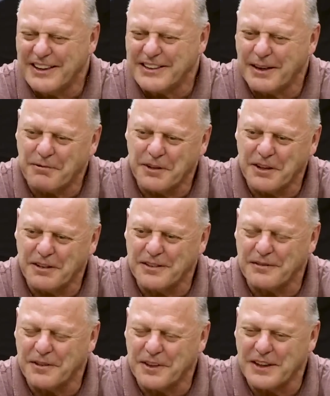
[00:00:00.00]
he's up for the
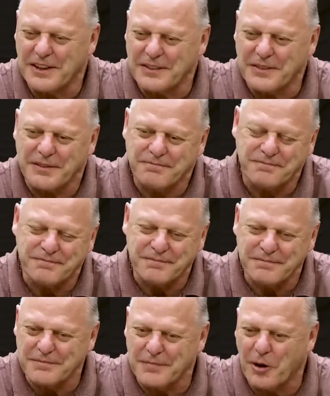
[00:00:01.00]
for the
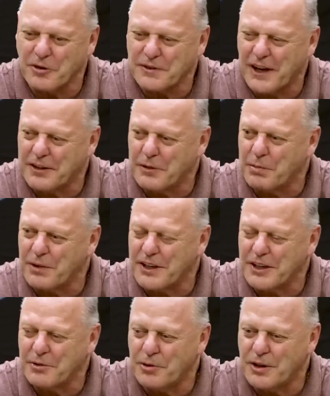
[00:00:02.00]
most valuable
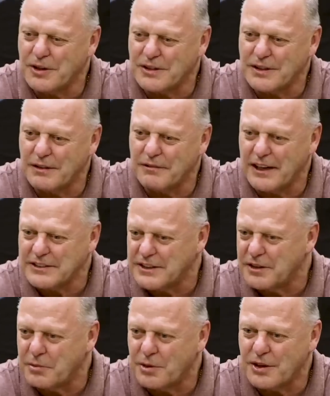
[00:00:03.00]
player award and the
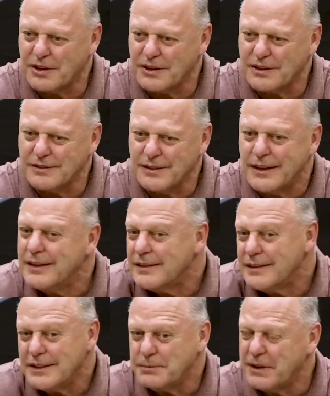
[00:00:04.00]
Vezina award, and
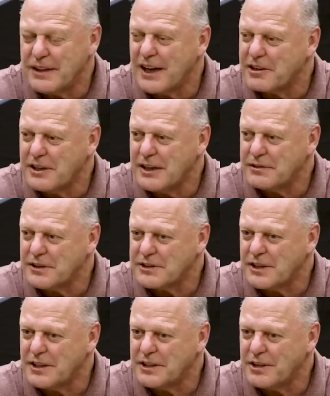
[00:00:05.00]
he's been that great for us
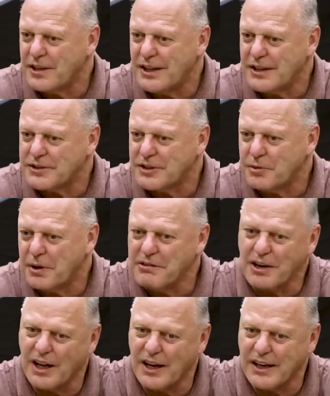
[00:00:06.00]
all year long. So we
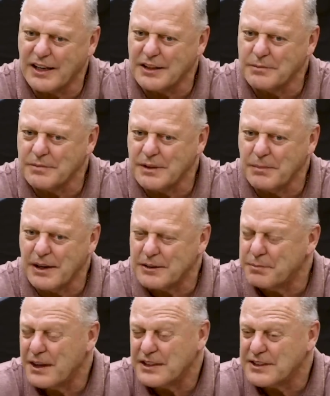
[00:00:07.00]
rely on him. He makes
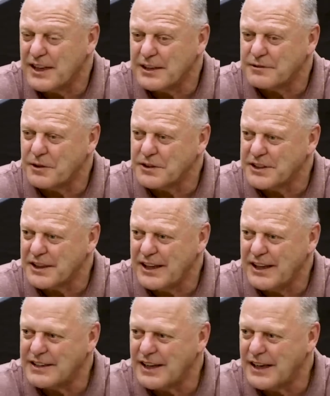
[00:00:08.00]
big saves for us at
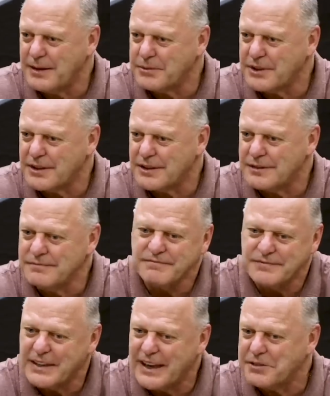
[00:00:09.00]
key times and
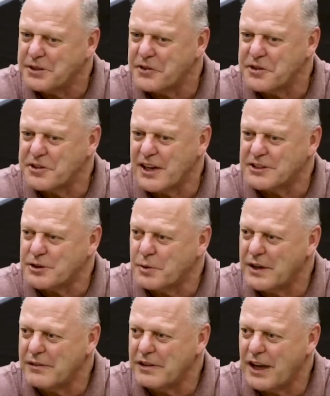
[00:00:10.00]
gives us a chance to
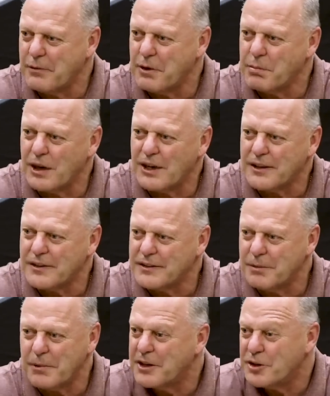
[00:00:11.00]
win every game we play,
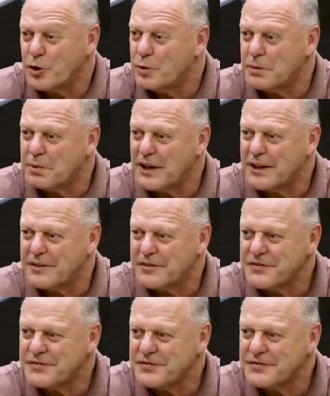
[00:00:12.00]
no matter who we're playing.